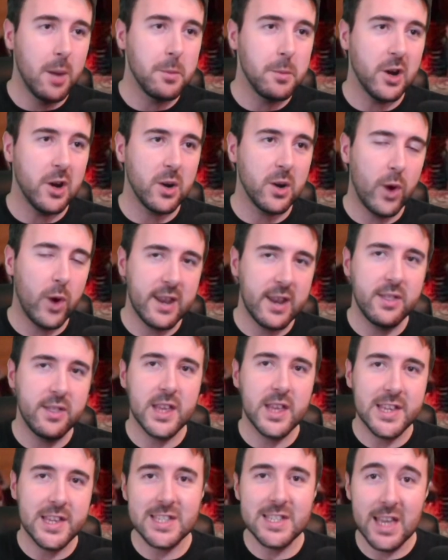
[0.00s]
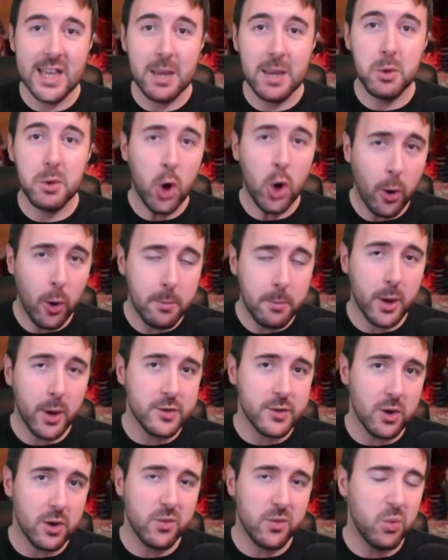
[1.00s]
but when this team
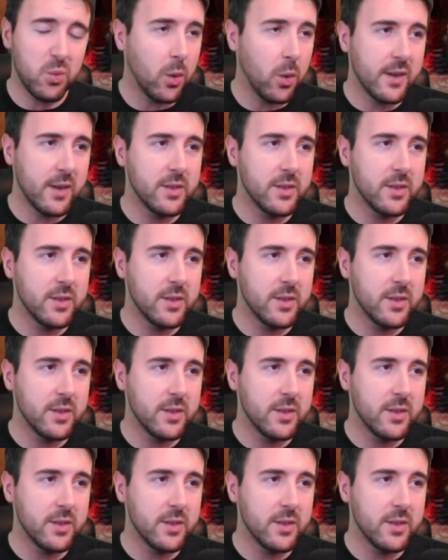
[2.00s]
combos off well,